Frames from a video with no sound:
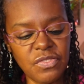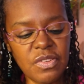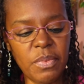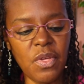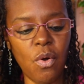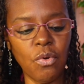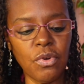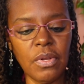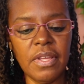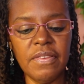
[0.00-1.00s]
some of the
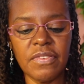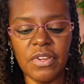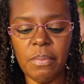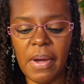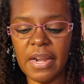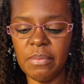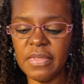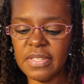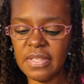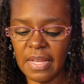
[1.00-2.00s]
older leaves on the bottom.
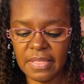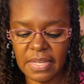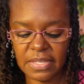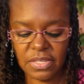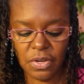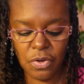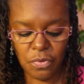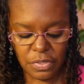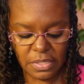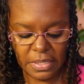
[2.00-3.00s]
This, I think, is the
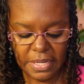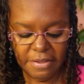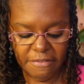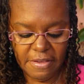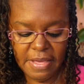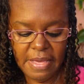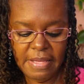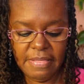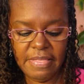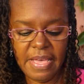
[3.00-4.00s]
newest leaf
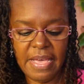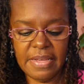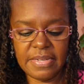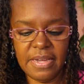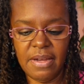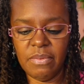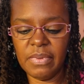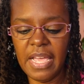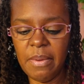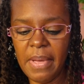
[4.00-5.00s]
that
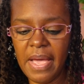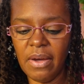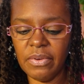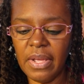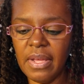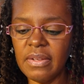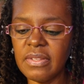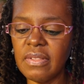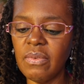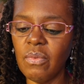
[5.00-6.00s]
came out,
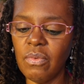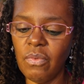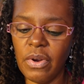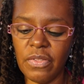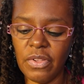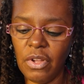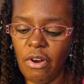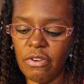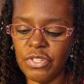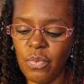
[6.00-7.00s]
and one of the
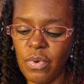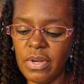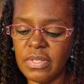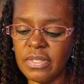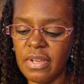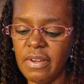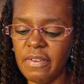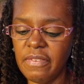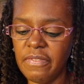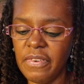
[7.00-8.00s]
larger ones
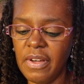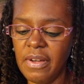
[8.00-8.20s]
of